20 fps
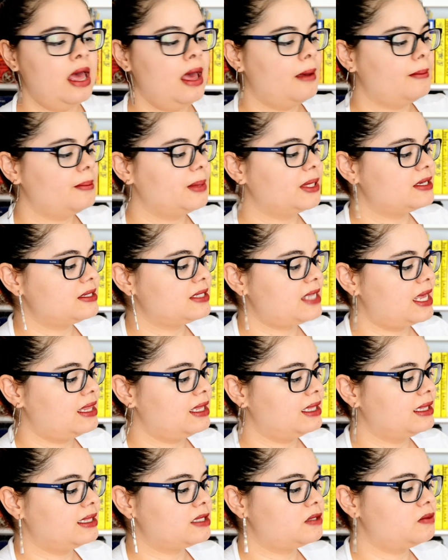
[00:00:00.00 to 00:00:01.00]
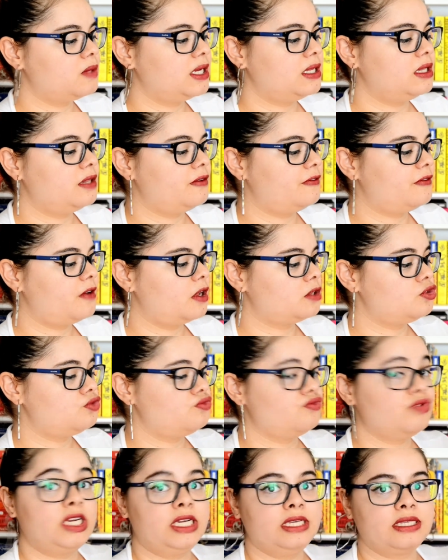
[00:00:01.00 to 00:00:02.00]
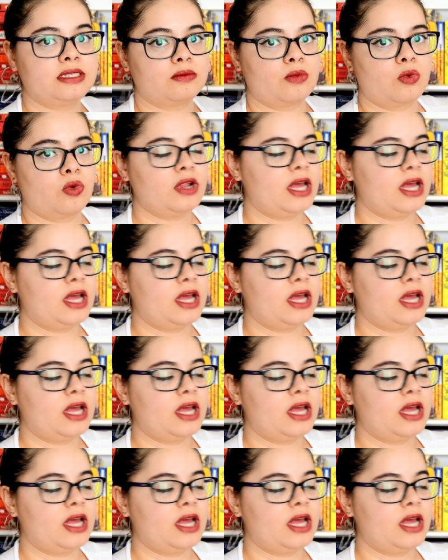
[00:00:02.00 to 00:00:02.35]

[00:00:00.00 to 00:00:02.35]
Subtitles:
because I think this one, the font's really small,